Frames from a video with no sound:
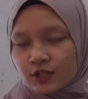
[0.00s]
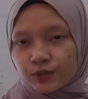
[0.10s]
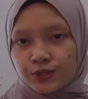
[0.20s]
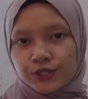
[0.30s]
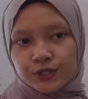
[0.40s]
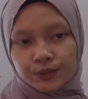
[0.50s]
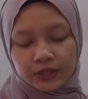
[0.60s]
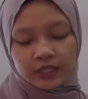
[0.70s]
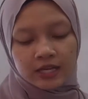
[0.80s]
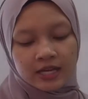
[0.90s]
to
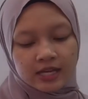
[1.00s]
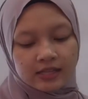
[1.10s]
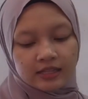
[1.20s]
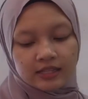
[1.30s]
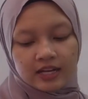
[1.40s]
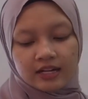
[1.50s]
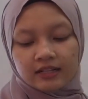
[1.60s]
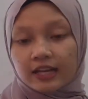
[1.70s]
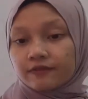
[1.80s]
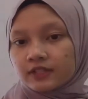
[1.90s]
suit their
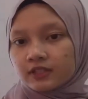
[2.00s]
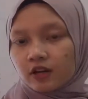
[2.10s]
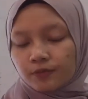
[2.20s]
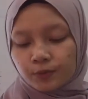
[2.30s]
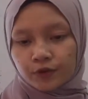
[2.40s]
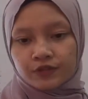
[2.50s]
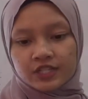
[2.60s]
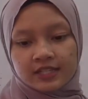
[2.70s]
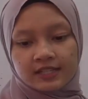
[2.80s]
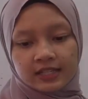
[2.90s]
level of
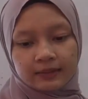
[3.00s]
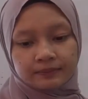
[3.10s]
proficiency.